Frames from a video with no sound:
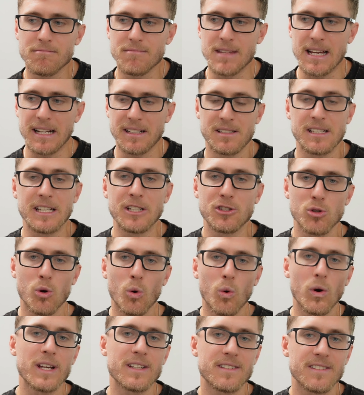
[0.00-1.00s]
They see
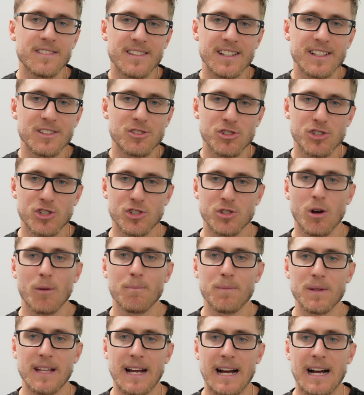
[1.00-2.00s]
toys and things just show
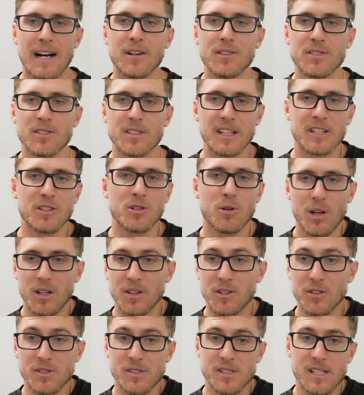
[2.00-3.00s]
up in the house and they don't
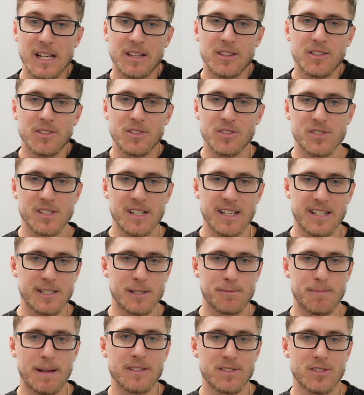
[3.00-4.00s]
understand that there's an
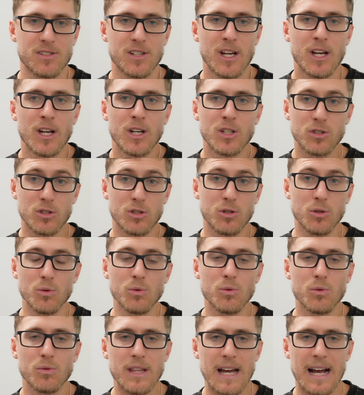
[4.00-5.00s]
expense
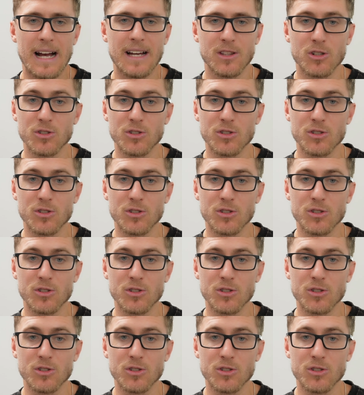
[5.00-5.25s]
to that.